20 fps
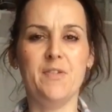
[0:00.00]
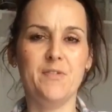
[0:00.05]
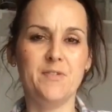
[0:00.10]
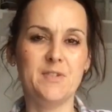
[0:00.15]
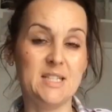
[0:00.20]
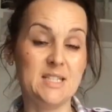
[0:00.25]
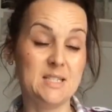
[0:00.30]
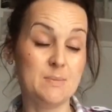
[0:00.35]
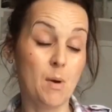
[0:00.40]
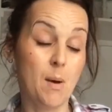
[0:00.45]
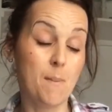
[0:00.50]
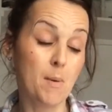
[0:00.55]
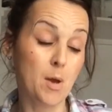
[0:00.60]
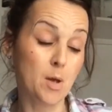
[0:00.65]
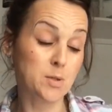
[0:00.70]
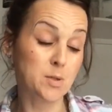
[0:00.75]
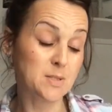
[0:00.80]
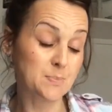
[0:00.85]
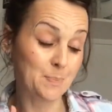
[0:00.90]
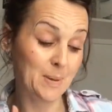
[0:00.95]
15 is my
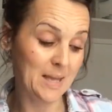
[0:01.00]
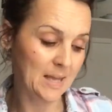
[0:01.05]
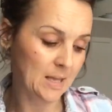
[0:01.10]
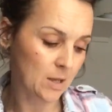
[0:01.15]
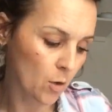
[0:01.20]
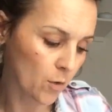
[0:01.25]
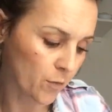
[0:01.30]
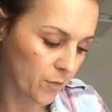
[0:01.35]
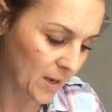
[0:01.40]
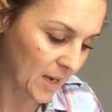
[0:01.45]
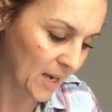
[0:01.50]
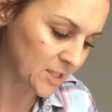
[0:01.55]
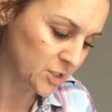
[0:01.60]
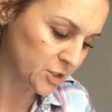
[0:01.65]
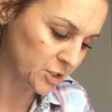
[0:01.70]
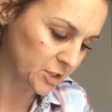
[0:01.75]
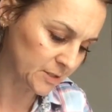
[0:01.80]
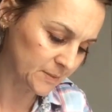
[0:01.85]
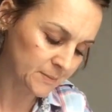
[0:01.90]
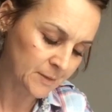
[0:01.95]
most peak
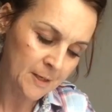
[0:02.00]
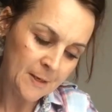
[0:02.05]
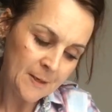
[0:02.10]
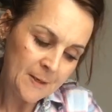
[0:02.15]
ovulation